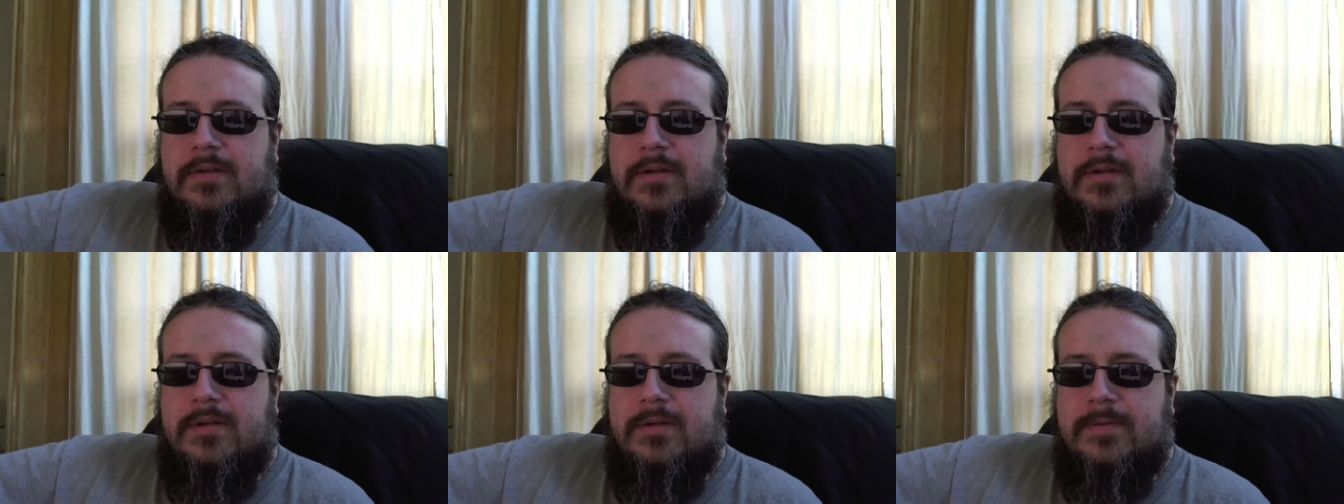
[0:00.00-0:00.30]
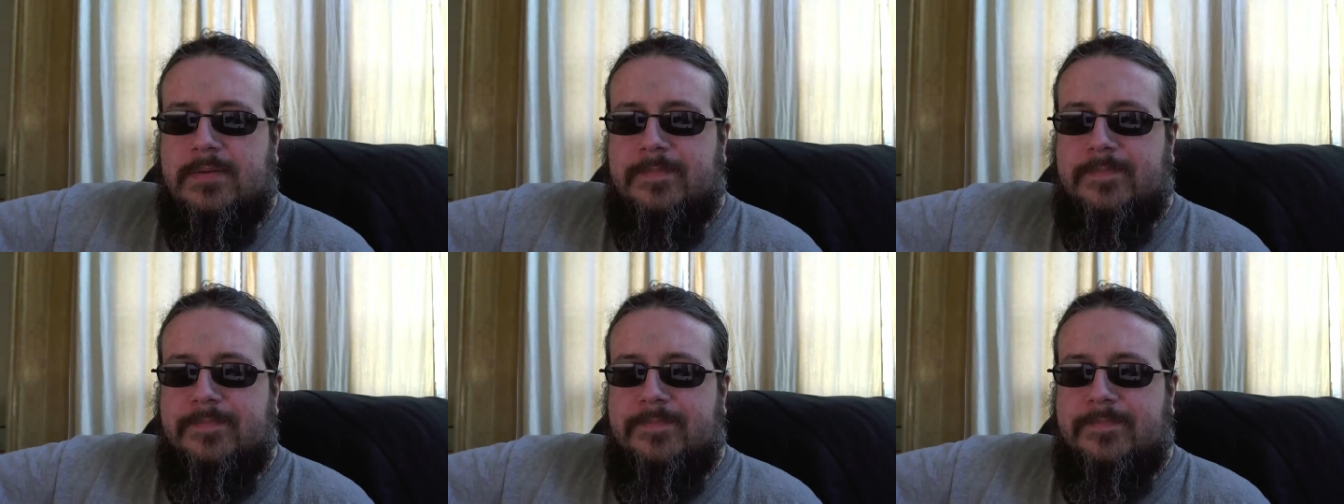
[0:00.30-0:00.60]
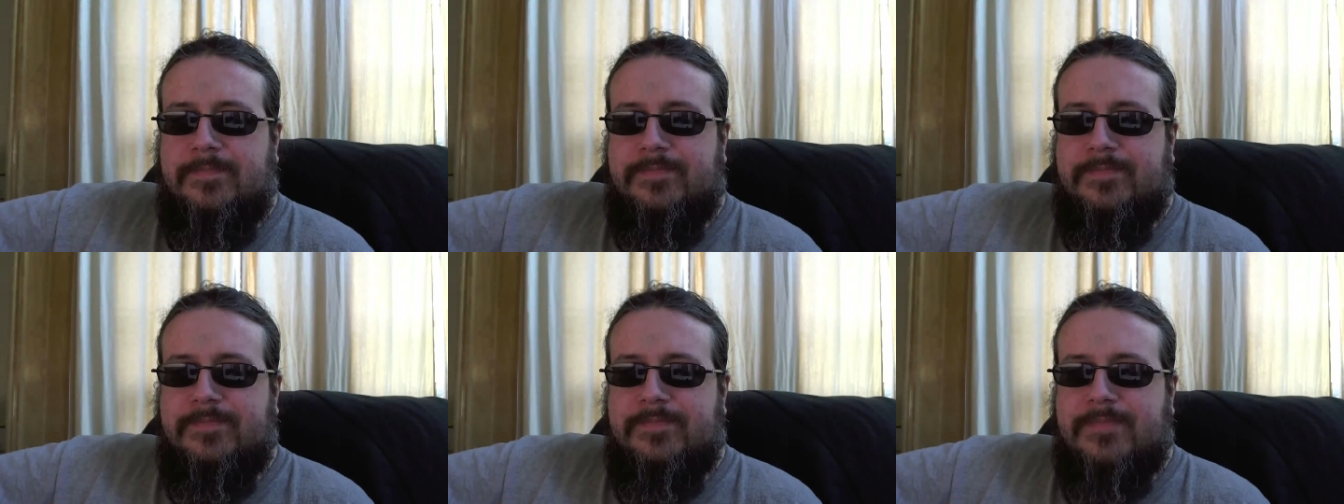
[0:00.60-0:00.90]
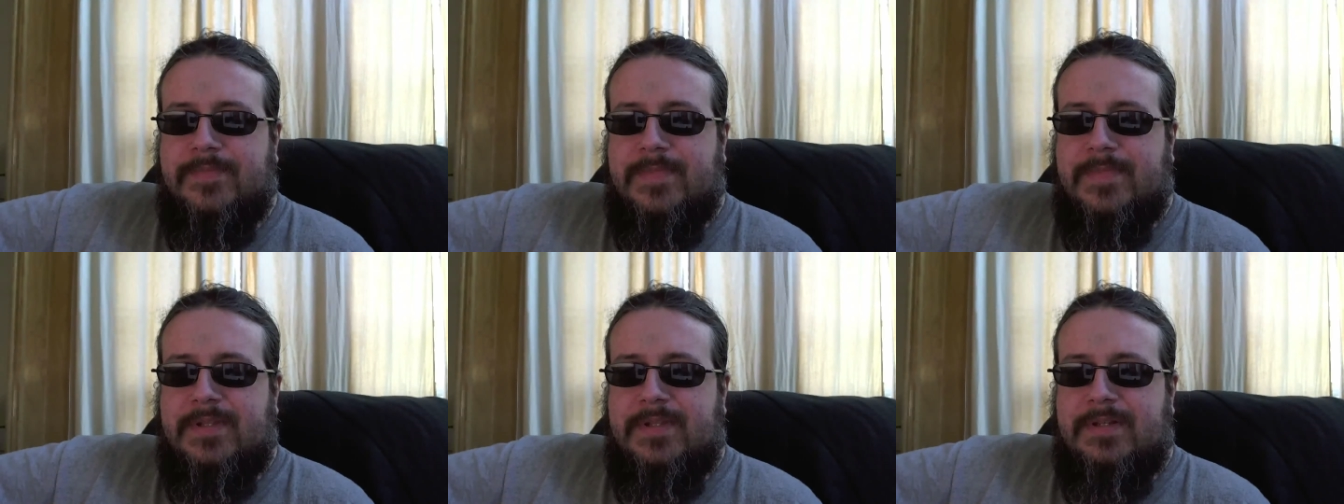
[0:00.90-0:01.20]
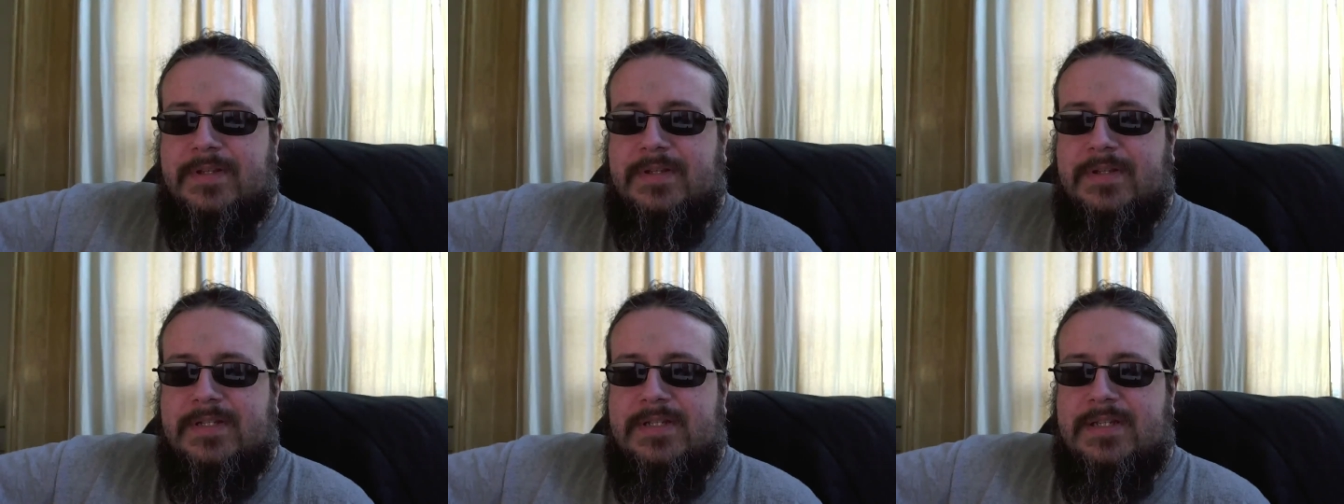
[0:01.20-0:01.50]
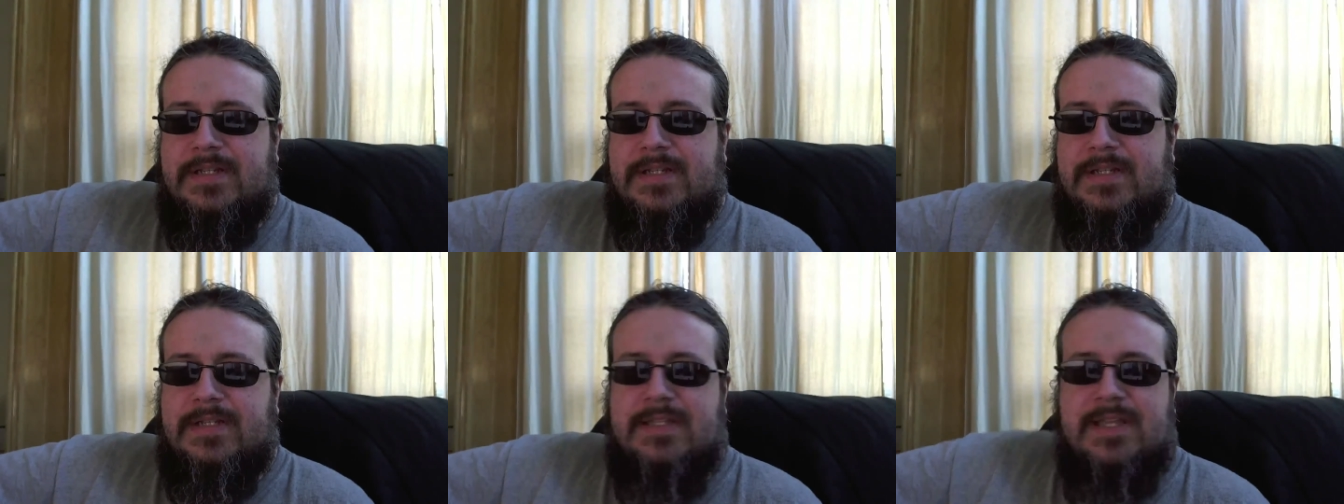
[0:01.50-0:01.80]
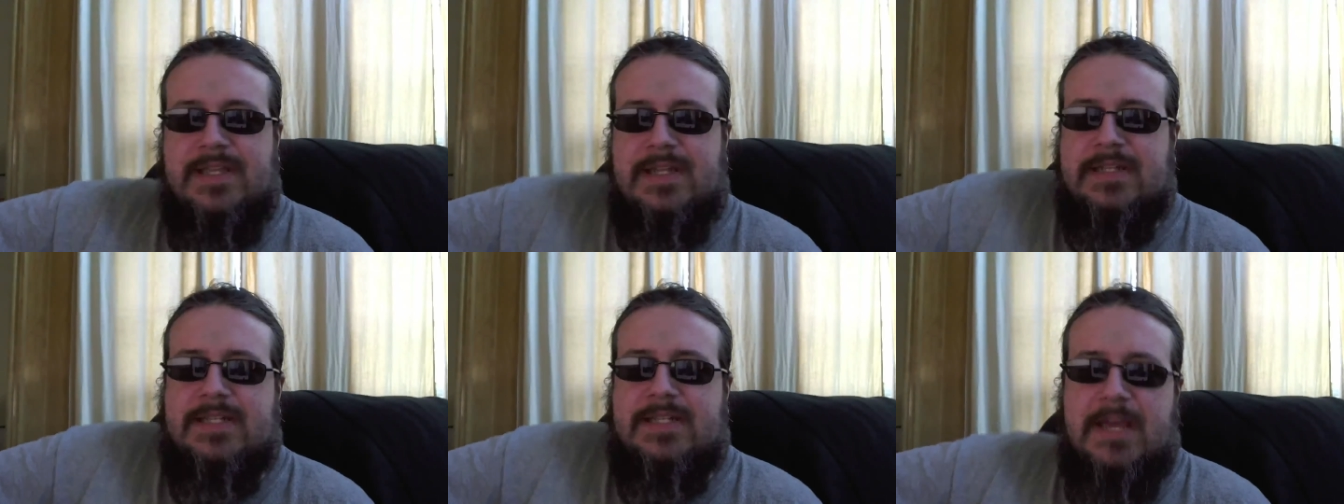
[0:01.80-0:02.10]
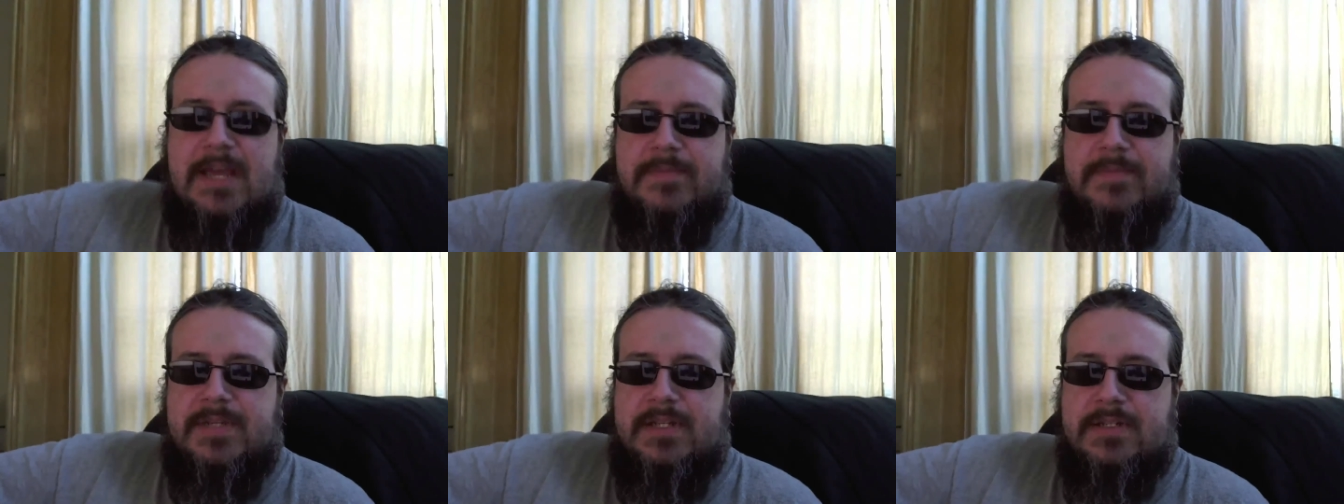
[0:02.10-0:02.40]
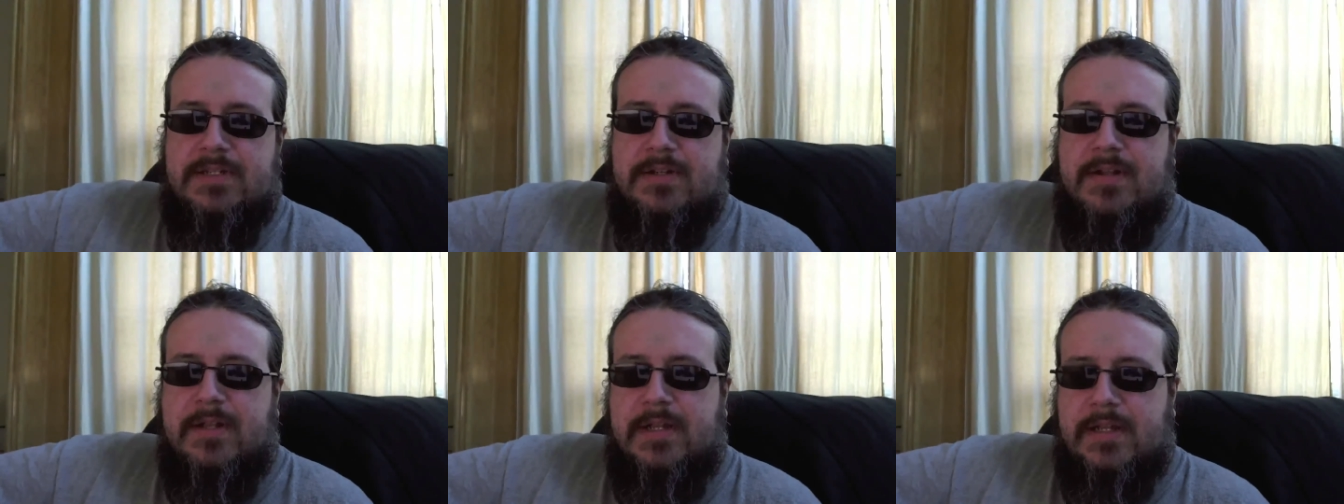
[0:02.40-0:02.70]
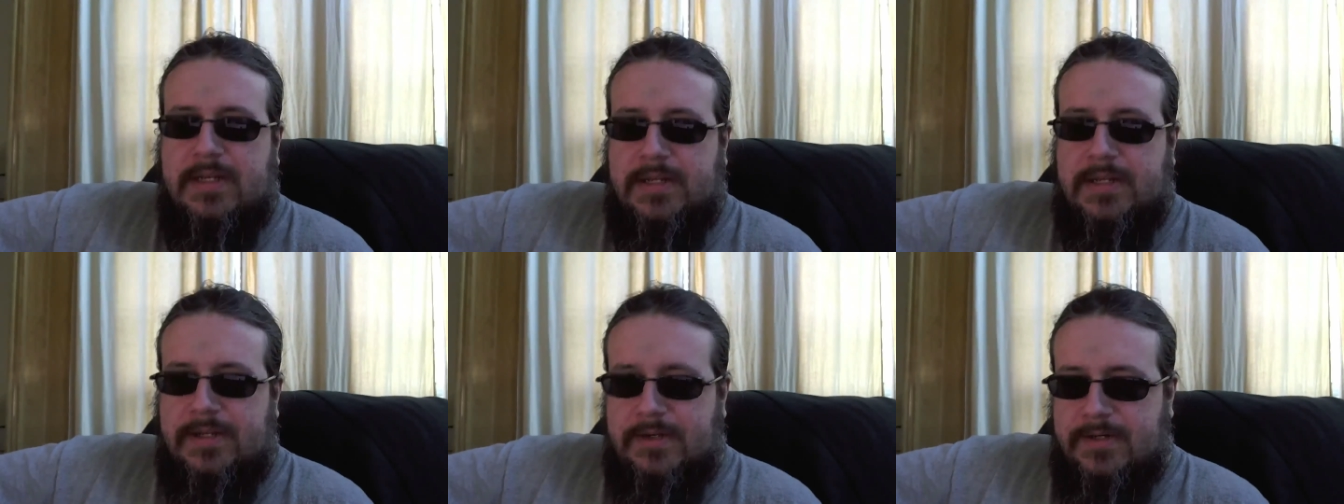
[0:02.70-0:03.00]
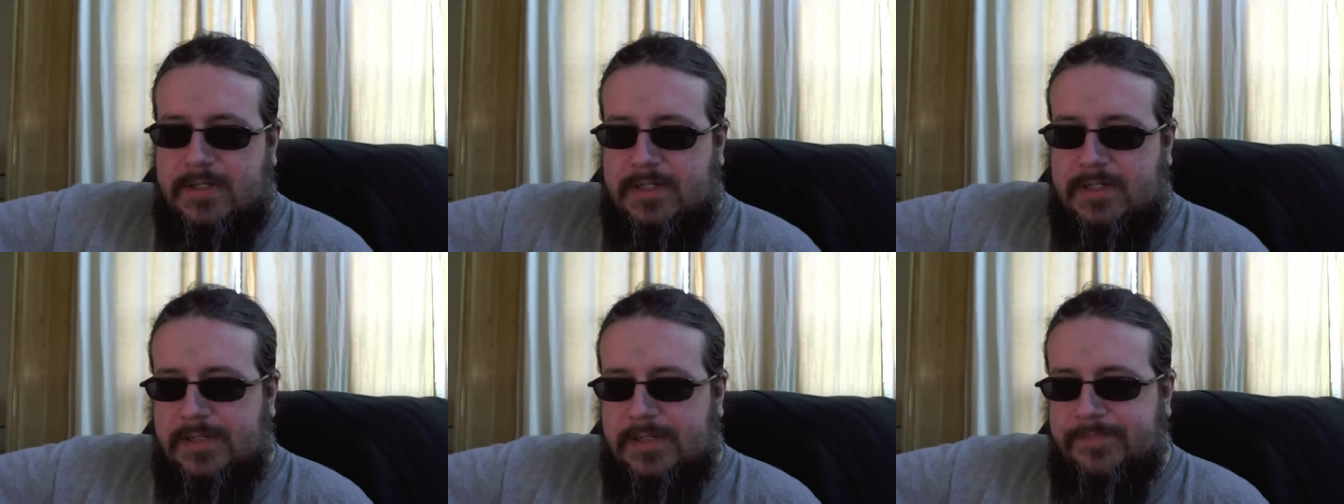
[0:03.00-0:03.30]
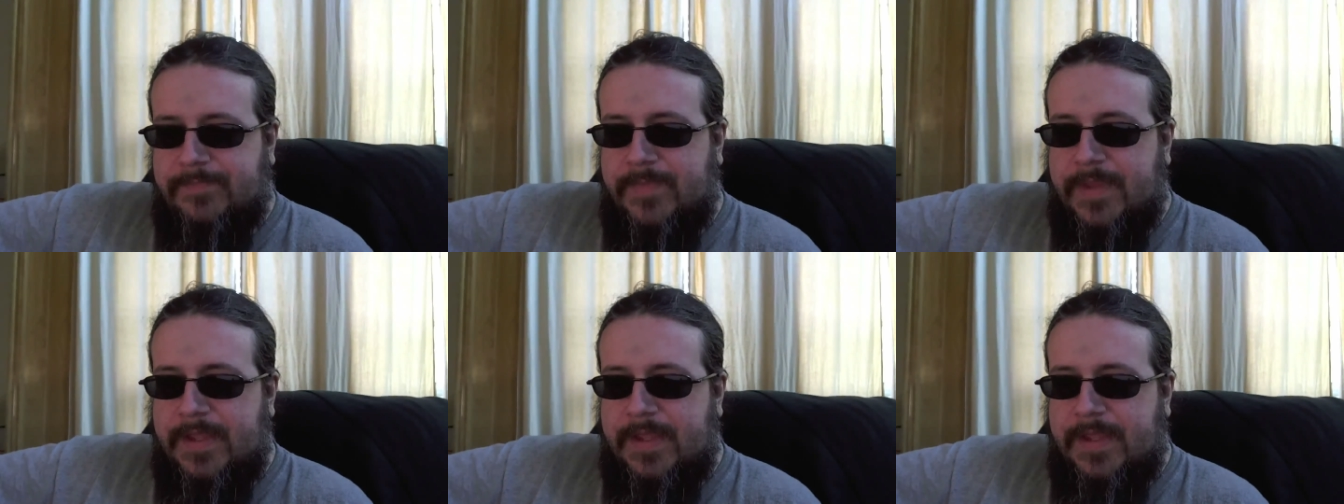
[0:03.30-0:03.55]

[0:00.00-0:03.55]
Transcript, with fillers: Um, that's the, the attempt is all I can guarantee.